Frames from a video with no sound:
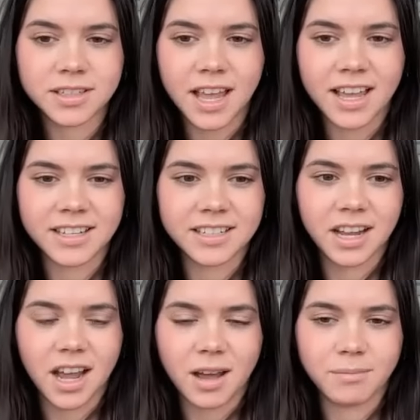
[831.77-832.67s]
and
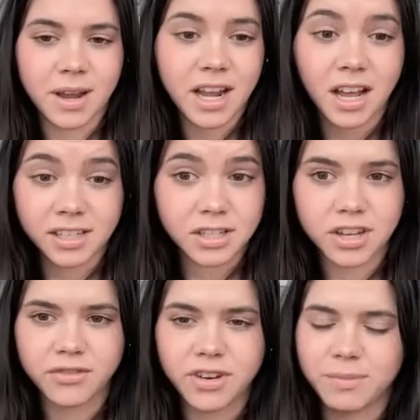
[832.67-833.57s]
my cousin's
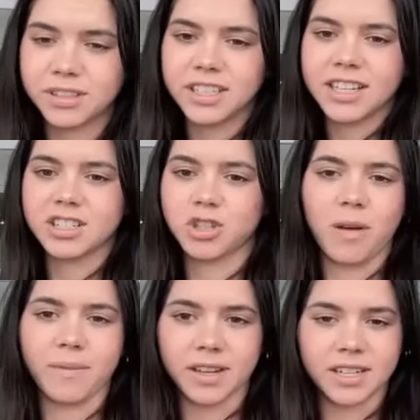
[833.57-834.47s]
gonna rebuild it. So
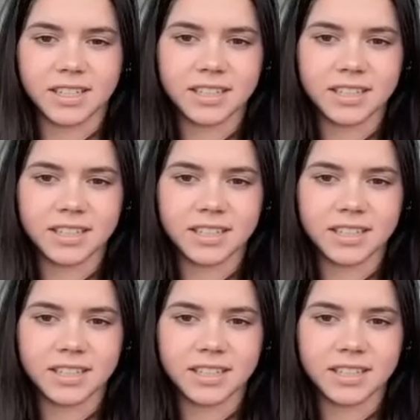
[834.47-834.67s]
I'm gonna